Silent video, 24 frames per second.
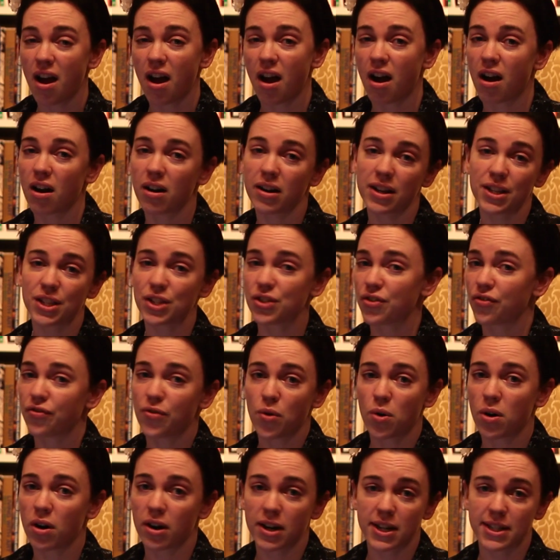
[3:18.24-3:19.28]
Artists
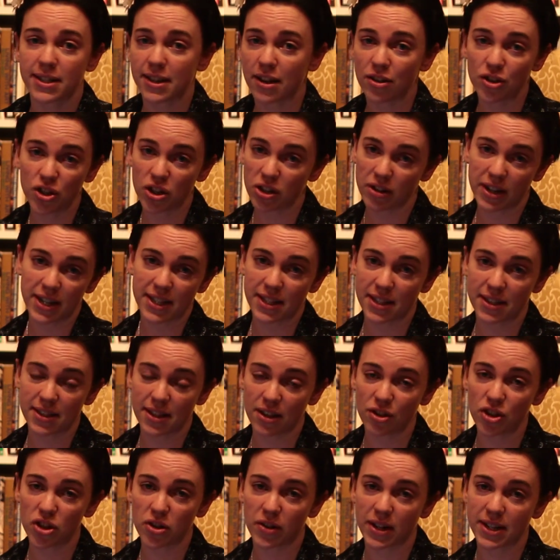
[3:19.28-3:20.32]
for centuries and
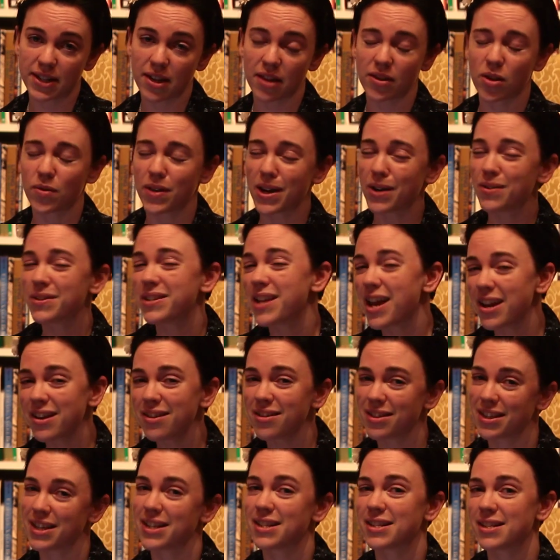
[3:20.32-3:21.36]
centuries, although they don't tell
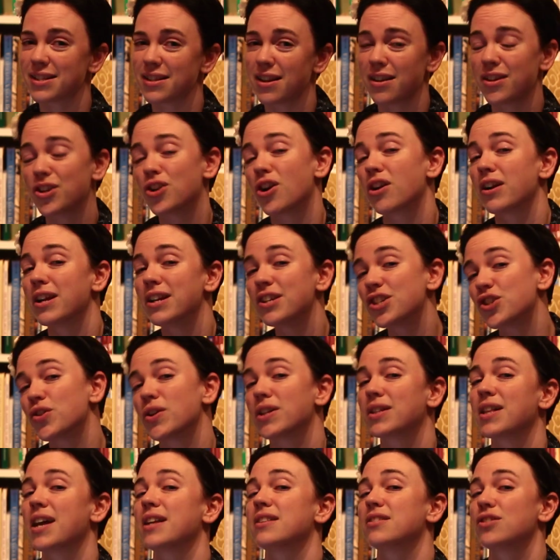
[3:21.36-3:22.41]
you this in your art history
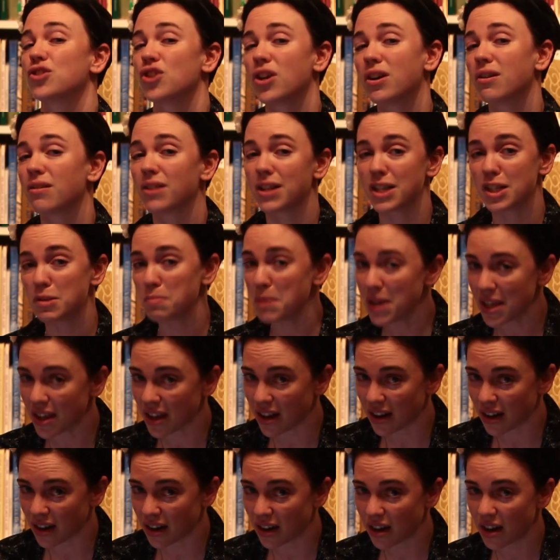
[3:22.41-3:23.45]
class generally
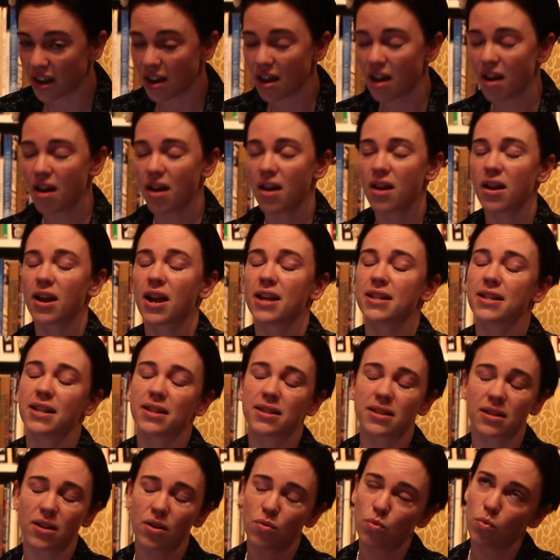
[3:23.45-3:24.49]
speaking, because
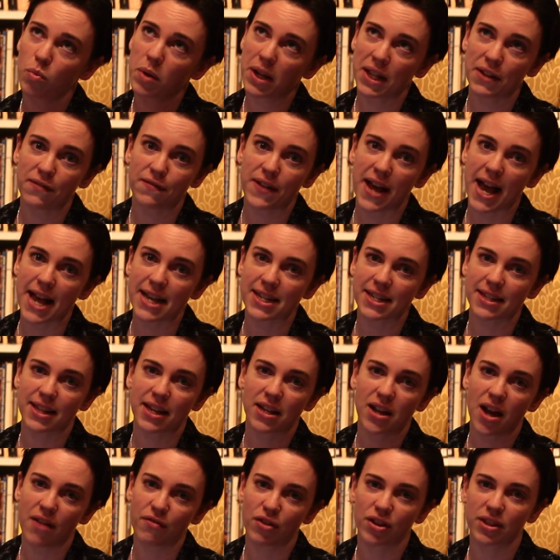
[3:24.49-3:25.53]
it's really fast and
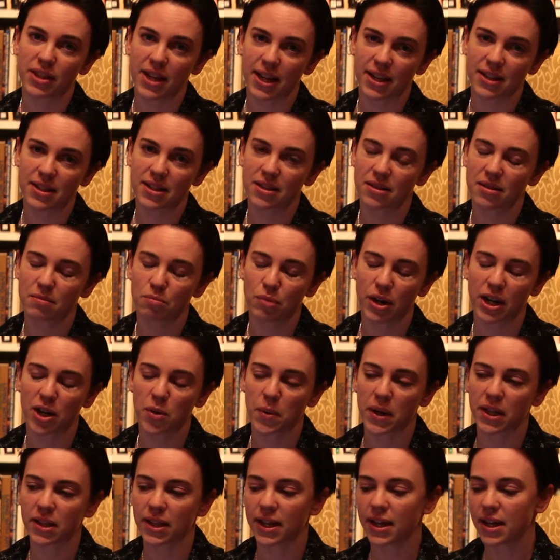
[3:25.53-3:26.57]
they cover things pretty
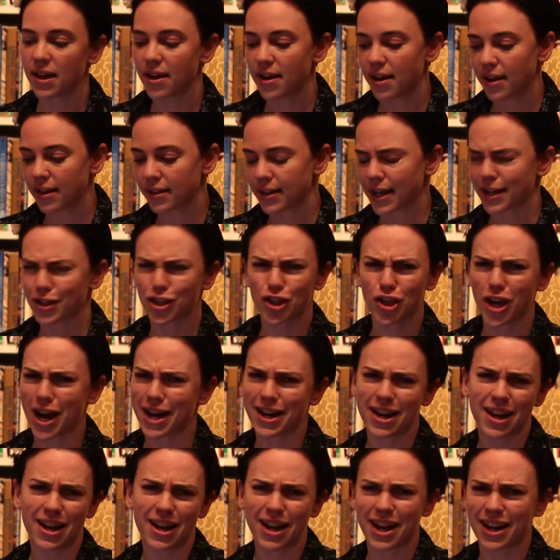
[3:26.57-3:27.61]
quickly, like
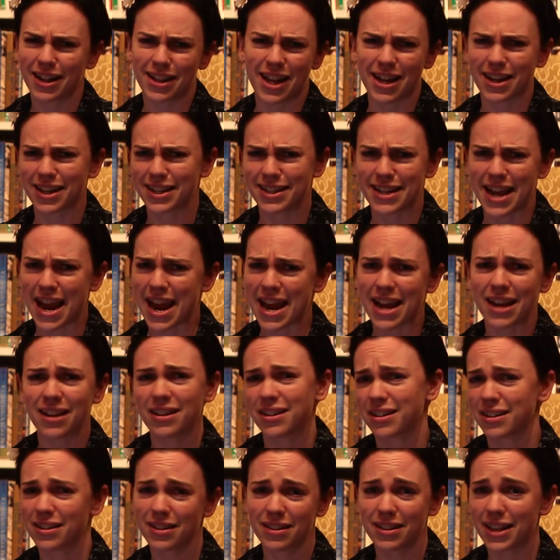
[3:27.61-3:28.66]
China in like a day.
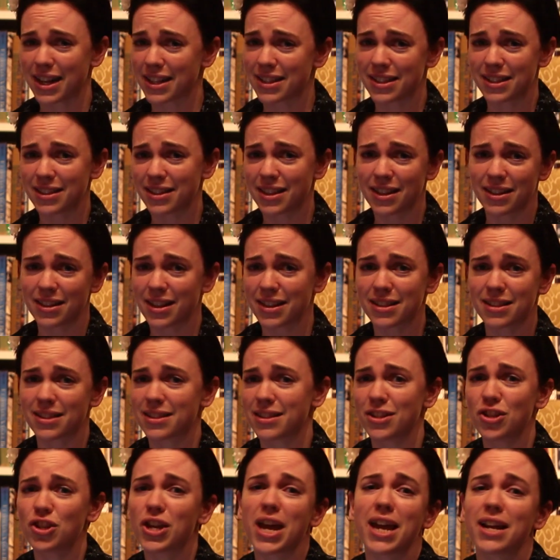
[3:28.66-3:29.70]
That's
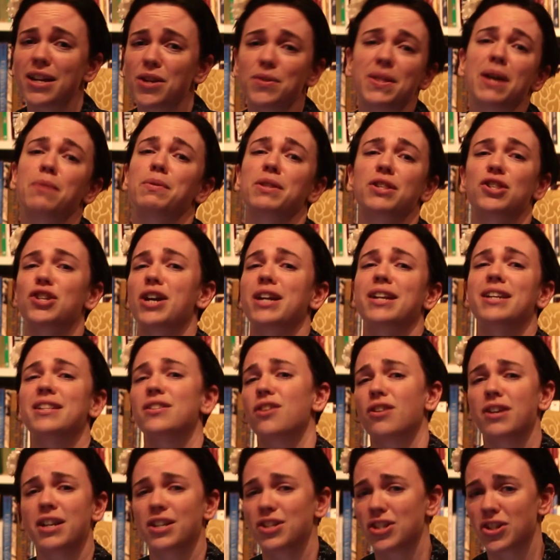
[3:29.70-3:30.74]
you can't do that with Chinese
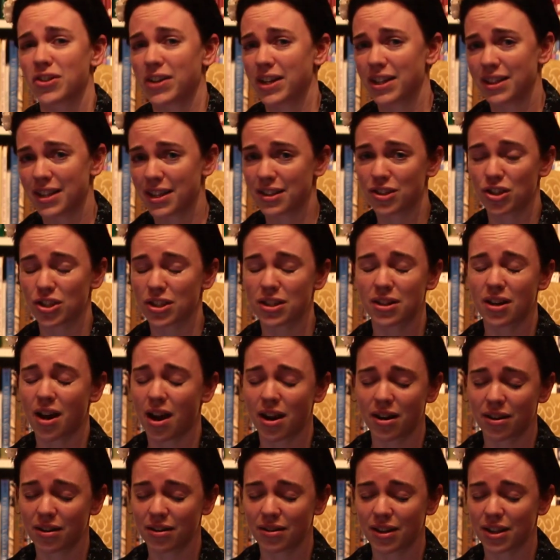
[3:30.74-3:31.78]
art history. That's just
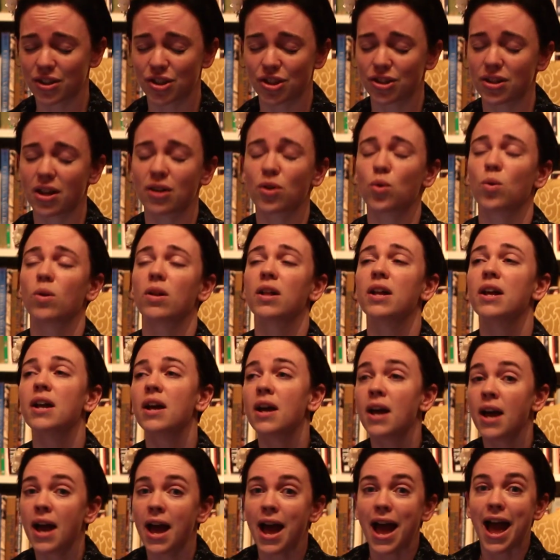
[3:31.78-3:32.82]
not cool.
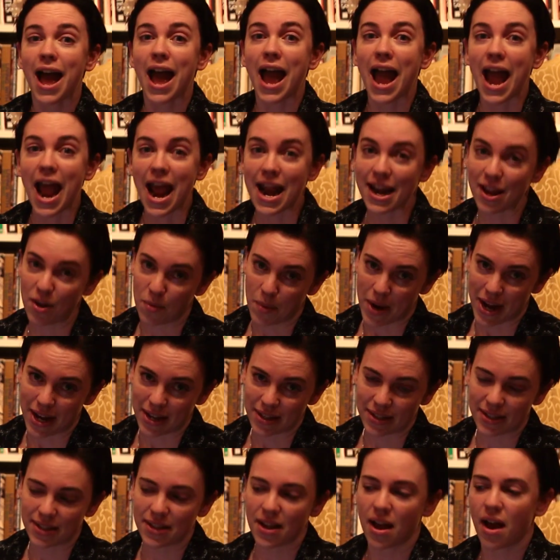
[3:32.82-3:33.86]

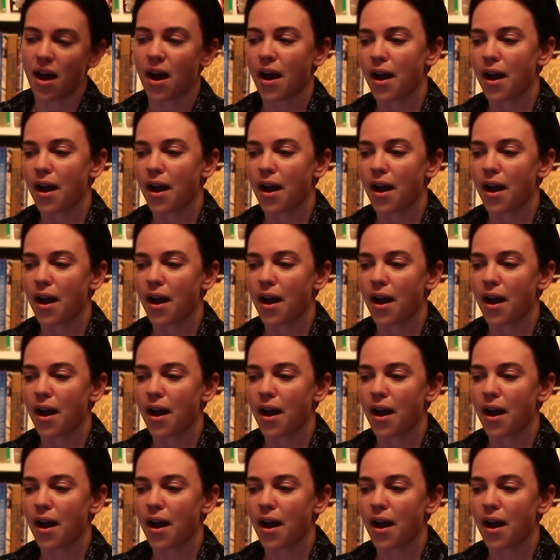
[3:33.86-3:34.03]
Anyways,